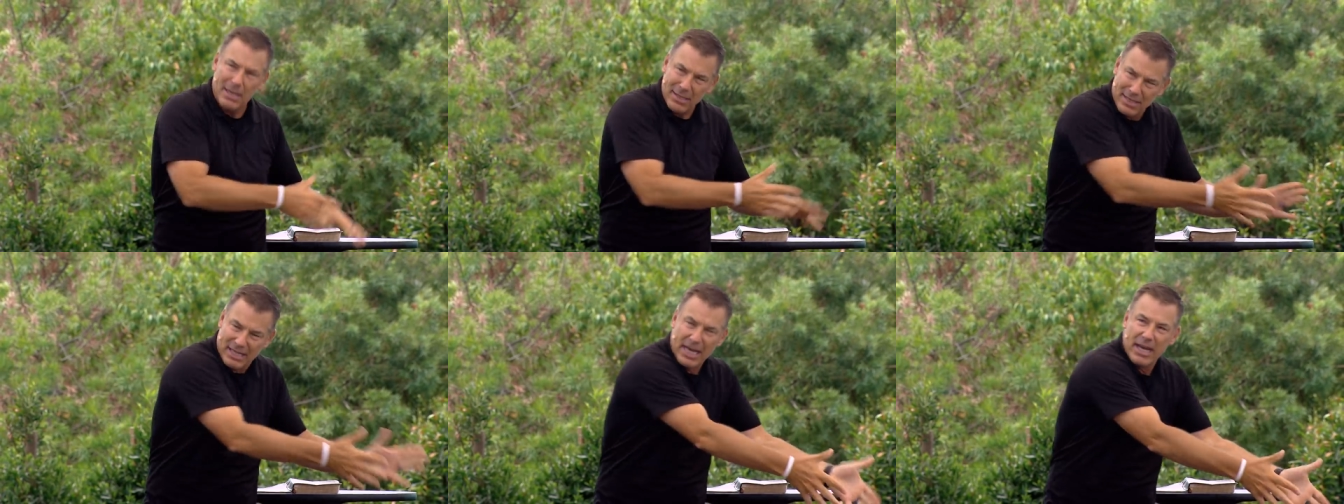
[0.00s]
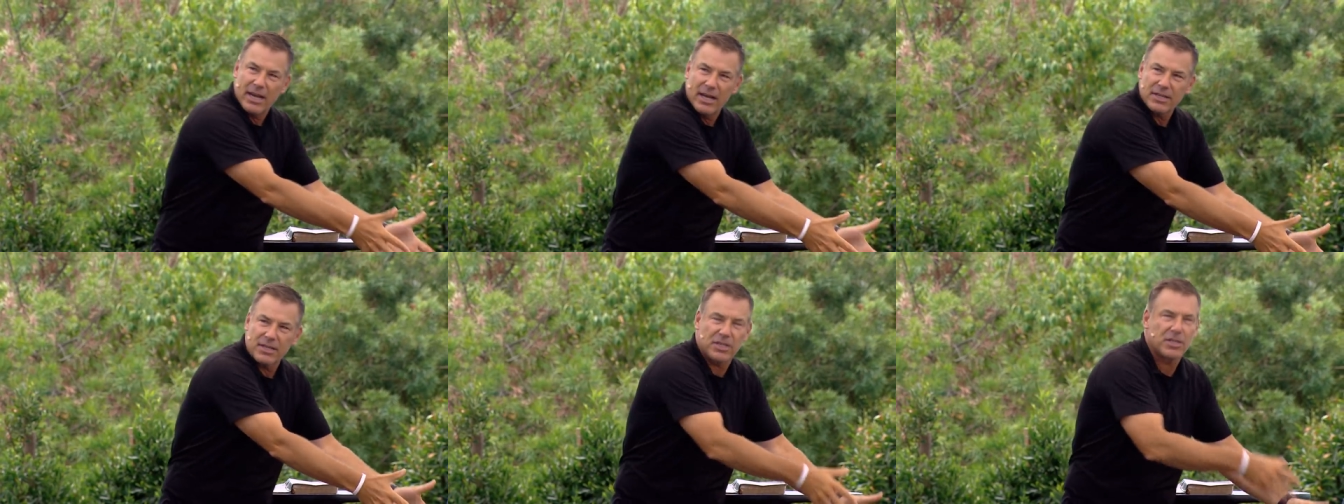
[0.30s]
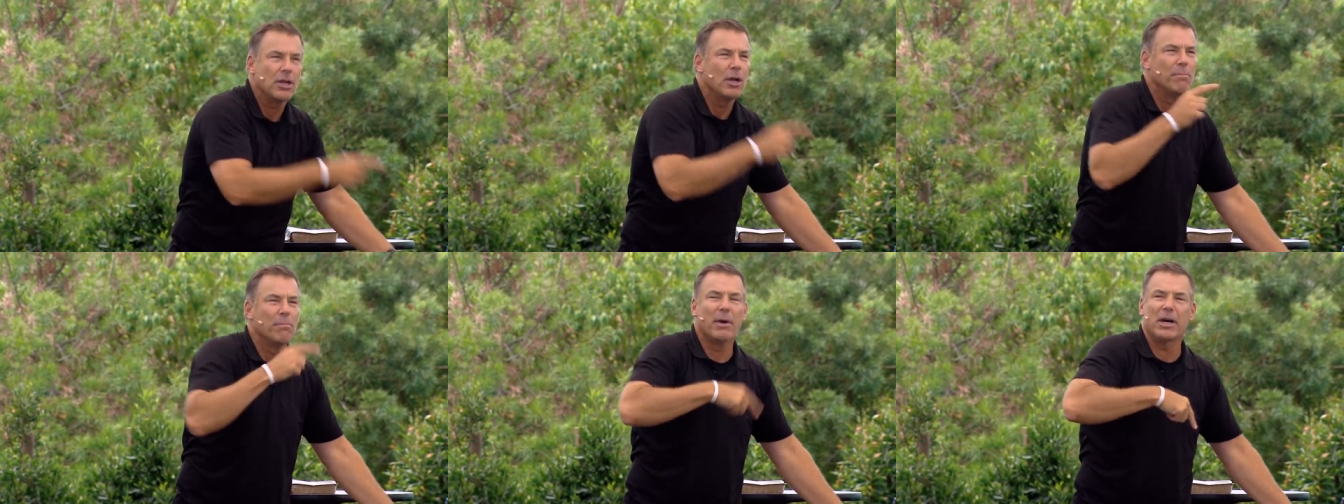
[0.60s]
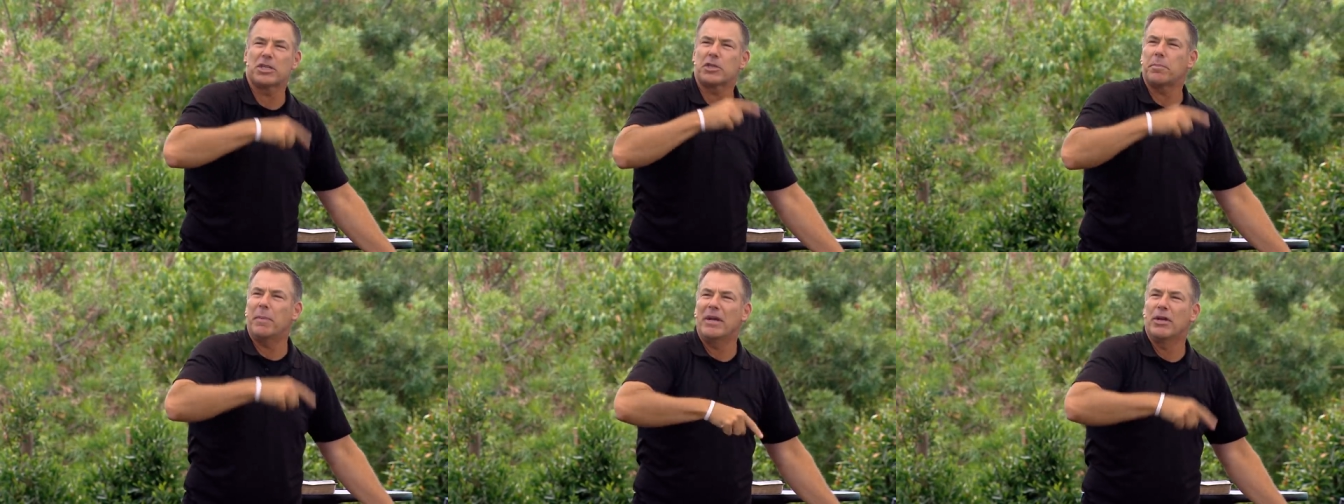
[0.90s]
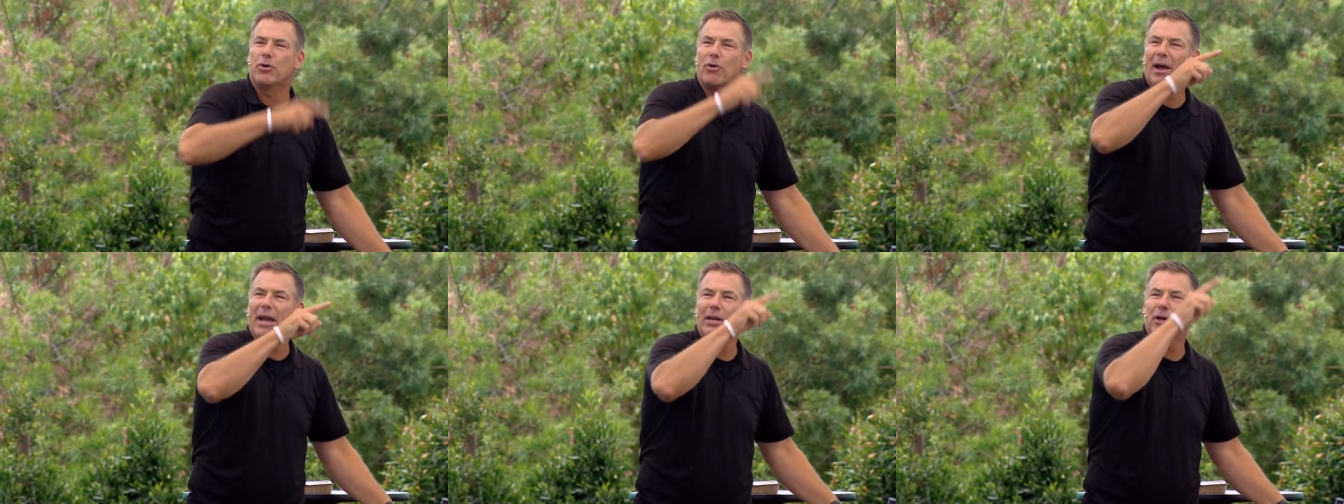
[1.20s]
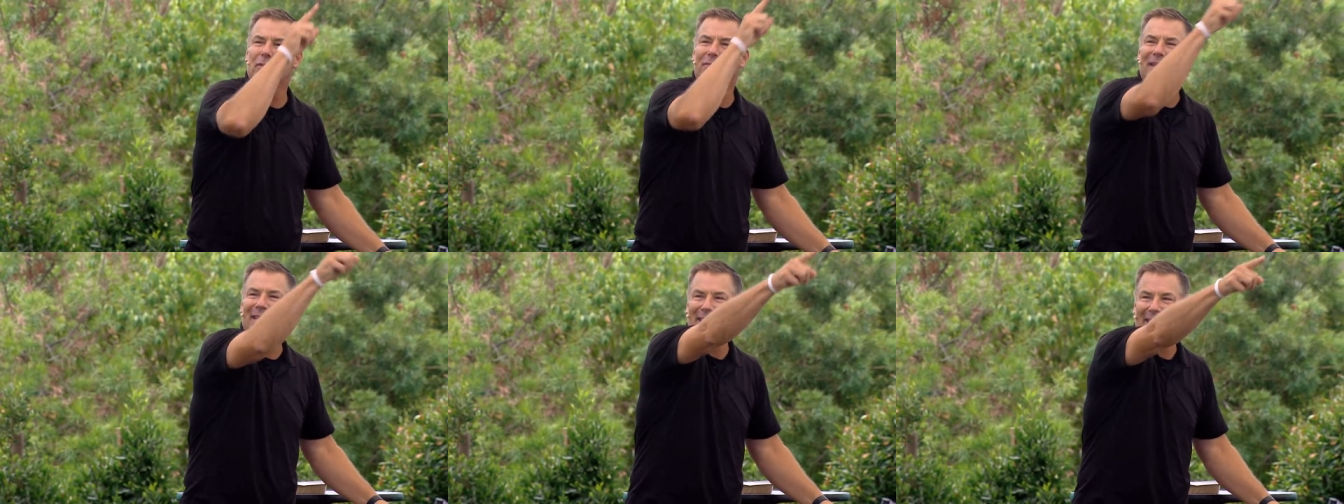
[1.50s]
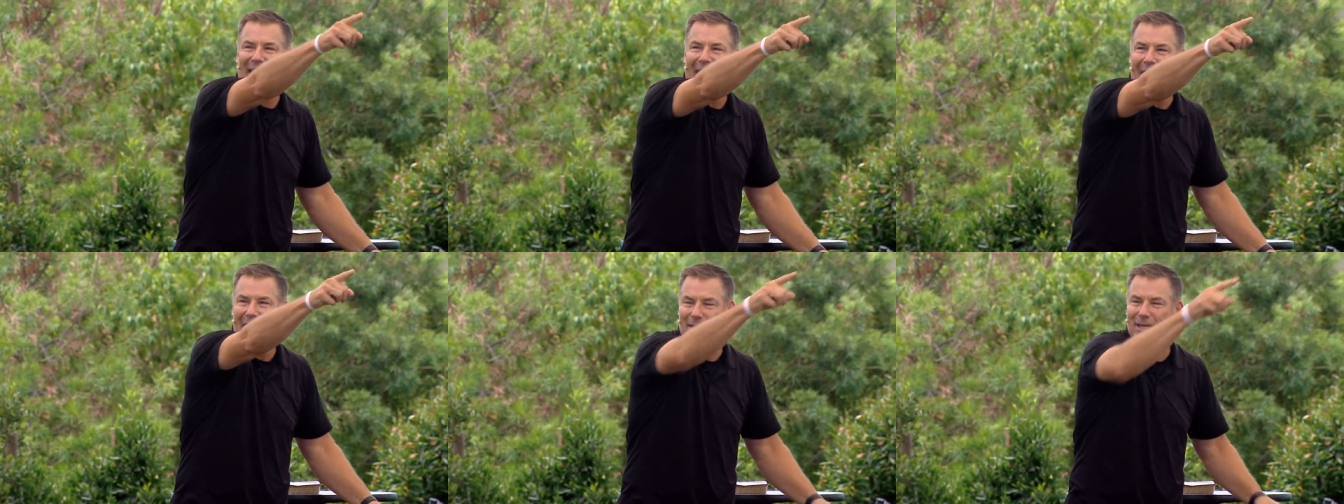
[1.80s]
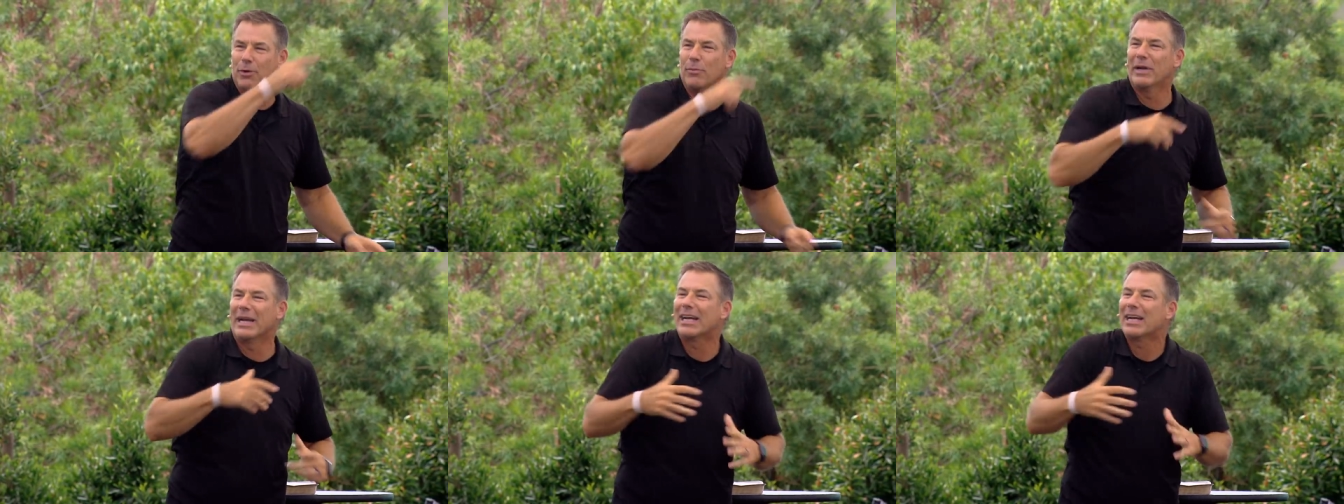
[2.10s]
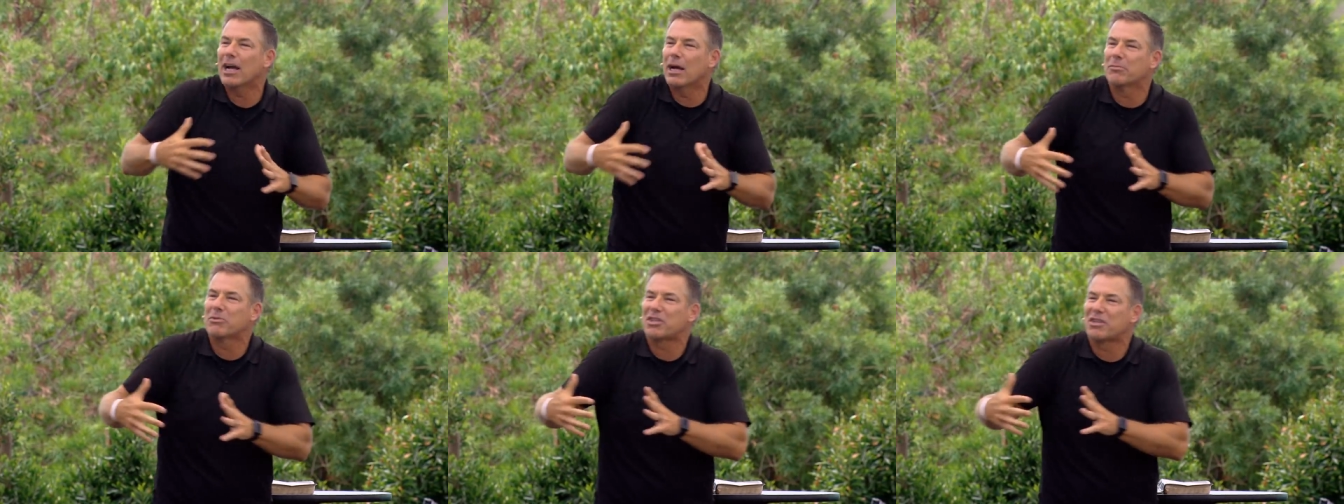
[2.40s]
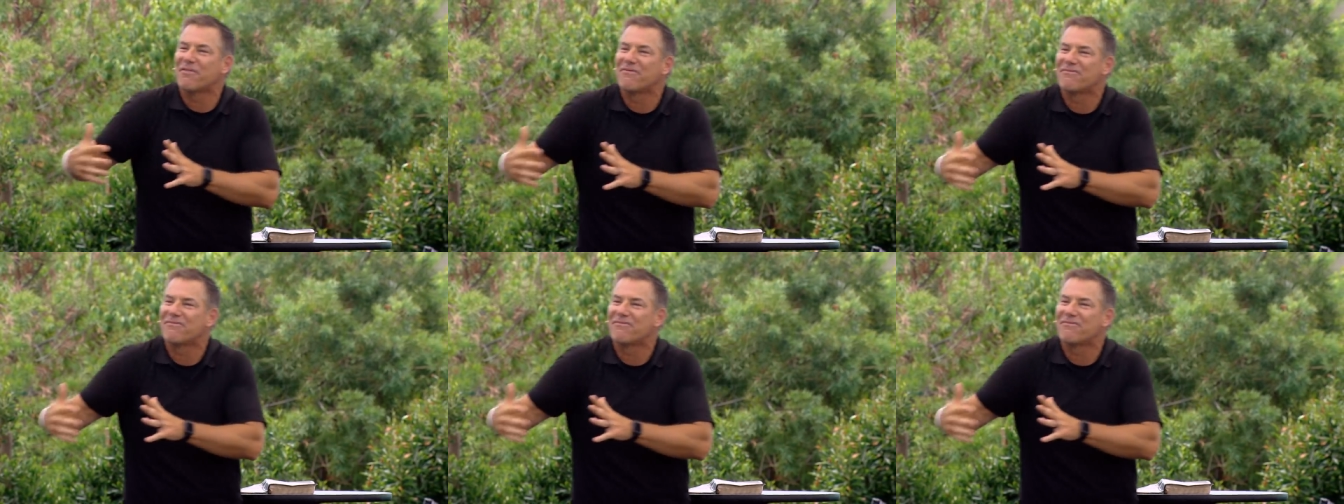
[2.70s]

This must be greater than that. And when it comes to